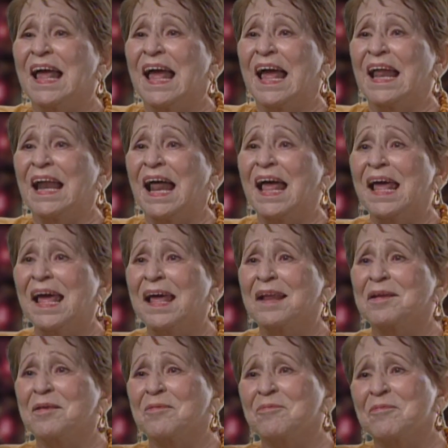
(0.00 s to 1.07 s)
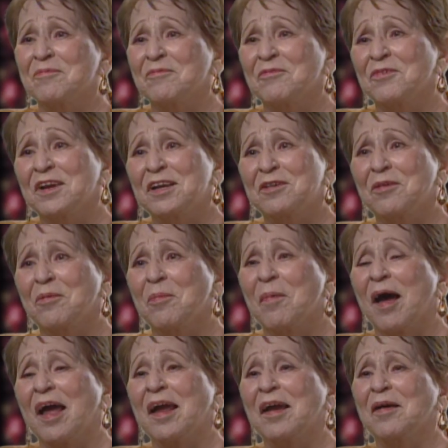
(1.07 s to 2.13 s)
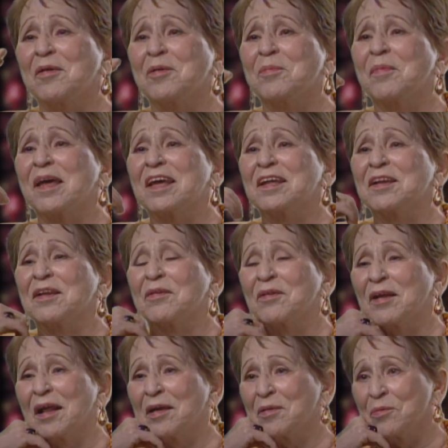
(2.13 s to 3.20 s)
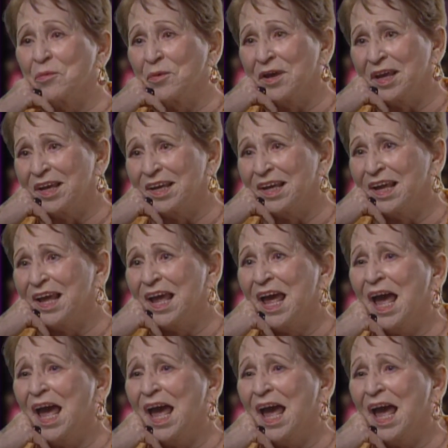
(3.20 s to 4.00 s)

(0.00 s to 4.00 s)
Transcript: and I had to redo my hair to make it look like a wig.